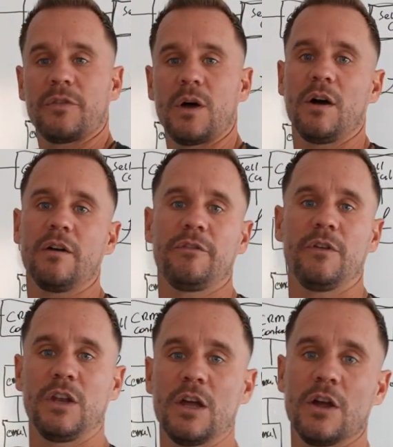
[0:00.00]
that I've
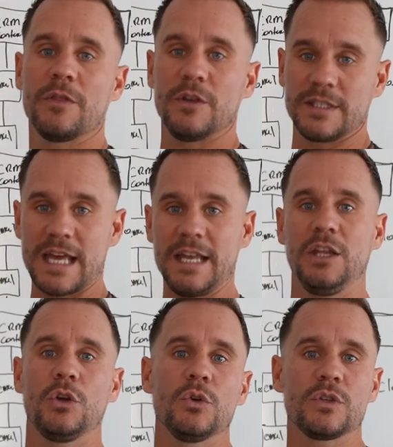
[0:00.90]
learned that's any
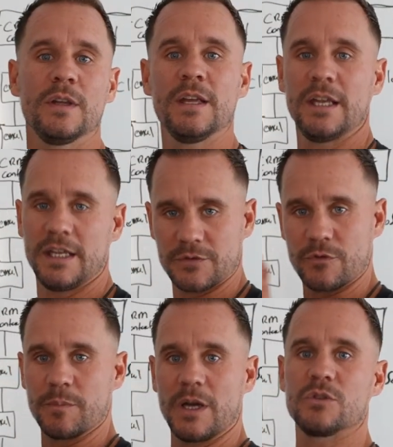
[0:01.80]
good is
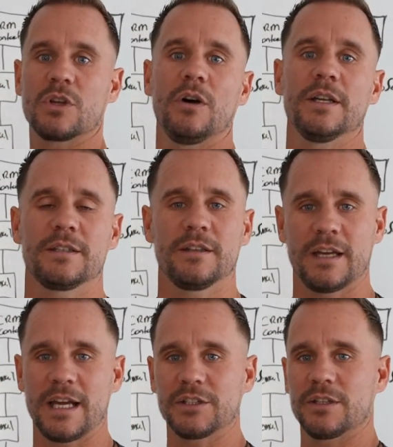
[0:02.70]
from those guys. They
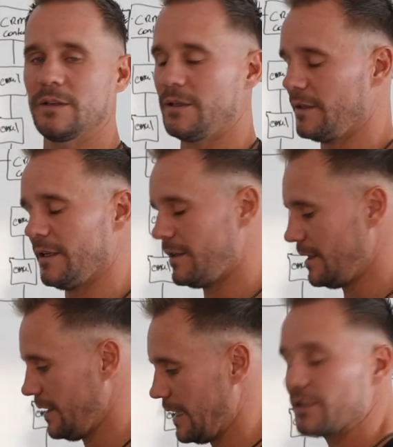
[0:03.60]

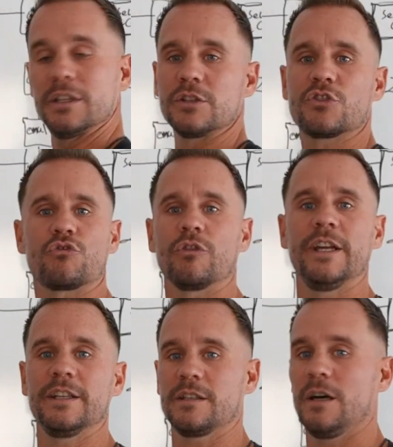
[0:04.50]
actually destroy
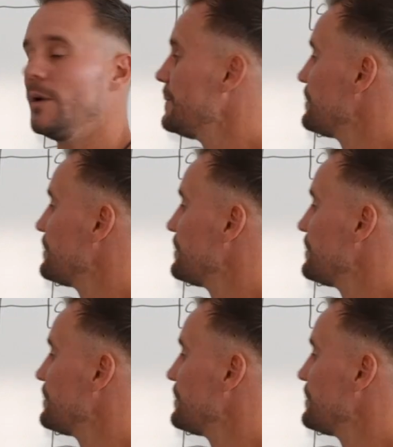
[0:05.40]
it. So